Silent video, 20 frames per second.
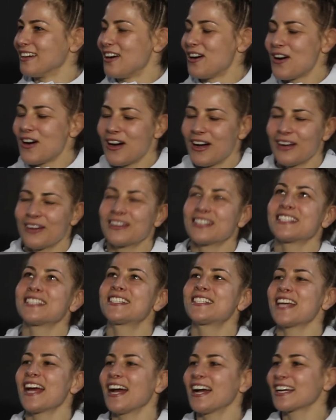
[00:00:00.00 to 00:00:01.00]
Oh, I was
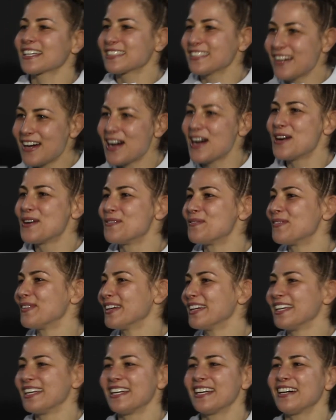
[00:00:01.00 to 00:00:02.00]
jacked up.
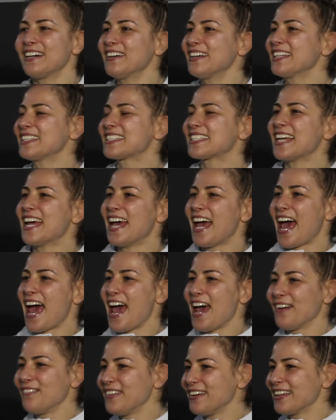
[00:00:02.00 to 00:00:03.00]
You know, it's
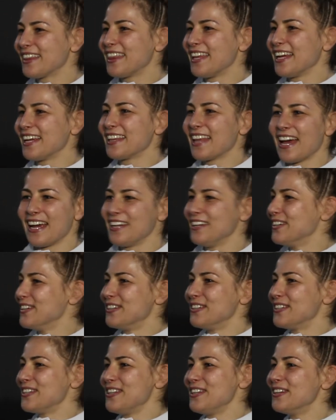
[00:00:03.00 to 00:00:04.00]
everything that
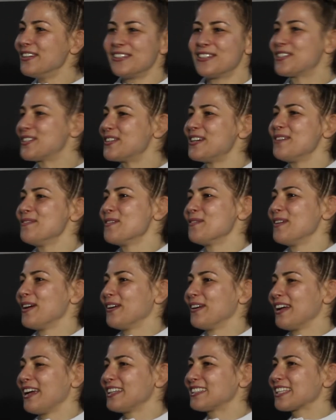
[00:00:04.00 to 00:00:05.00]
you dream
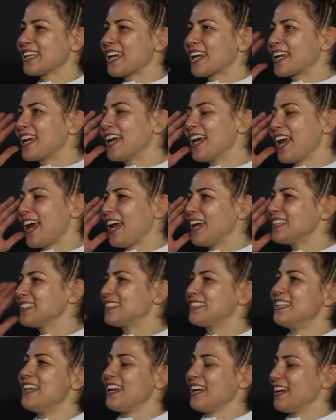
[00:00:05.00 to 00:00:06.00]
about. It's like
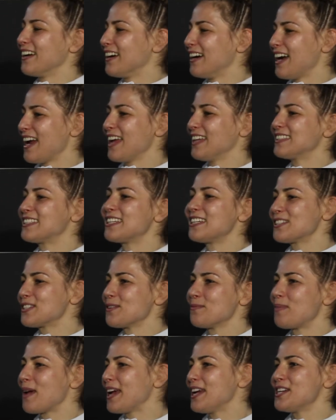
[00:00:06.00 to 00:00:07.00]
your
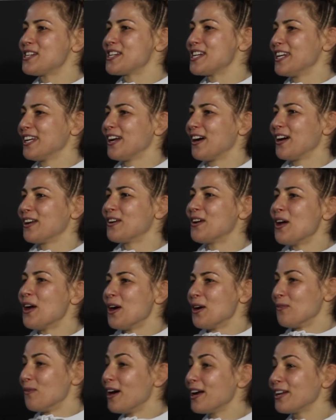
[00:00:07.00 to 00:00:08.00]
anticipation on
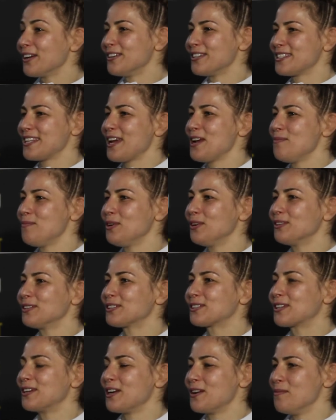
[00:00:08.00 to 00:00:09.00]
what your debut
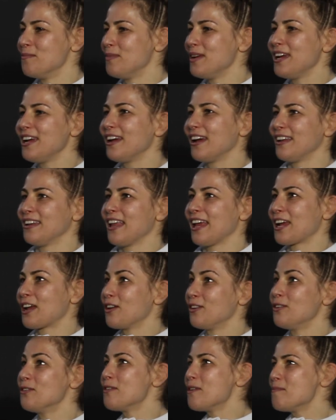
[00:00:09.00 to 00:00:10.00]
is going to be. And like,
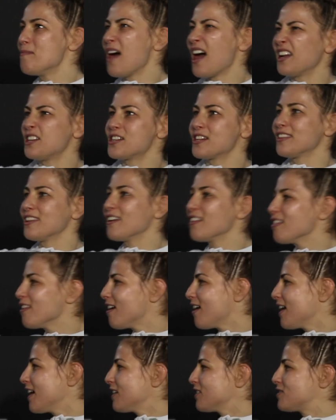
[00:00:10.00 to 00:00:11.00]
you imagine the
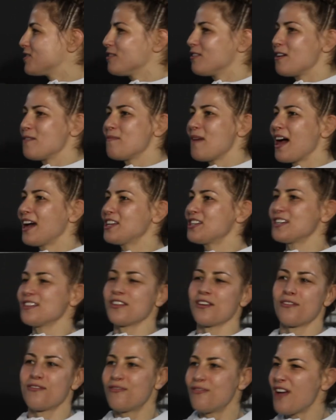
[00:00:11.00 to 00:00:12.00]
lights, you
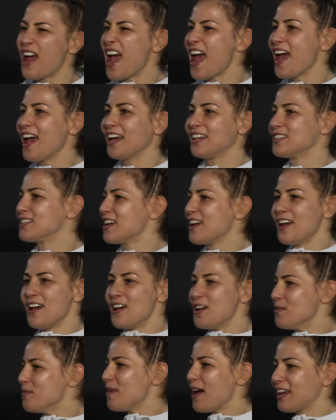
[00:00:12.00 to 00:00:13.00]
imagine the fans,
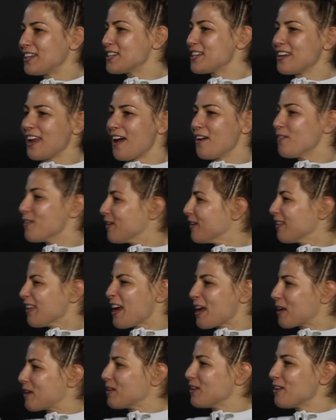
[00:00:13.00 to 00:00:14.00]
you imagine everyone,
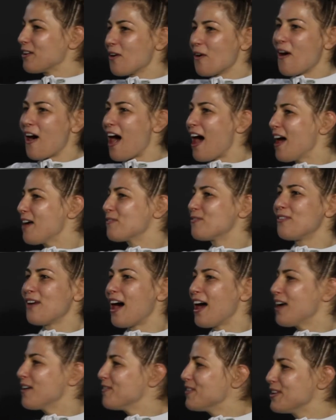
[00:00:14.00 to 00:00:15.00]
like, you know,
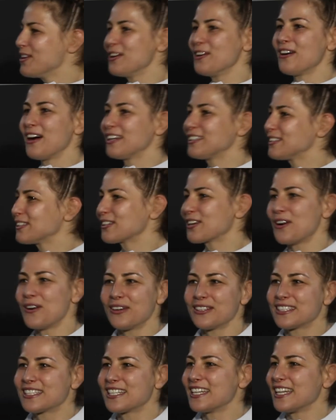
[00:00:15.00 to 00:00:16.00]
high-fiving you as you're
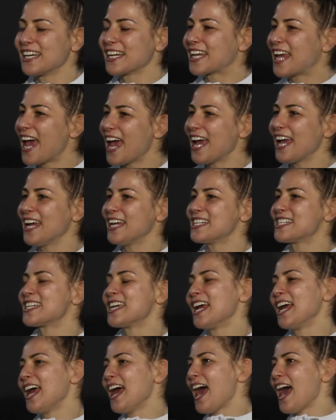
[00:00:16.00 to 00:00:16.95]
going to the cage.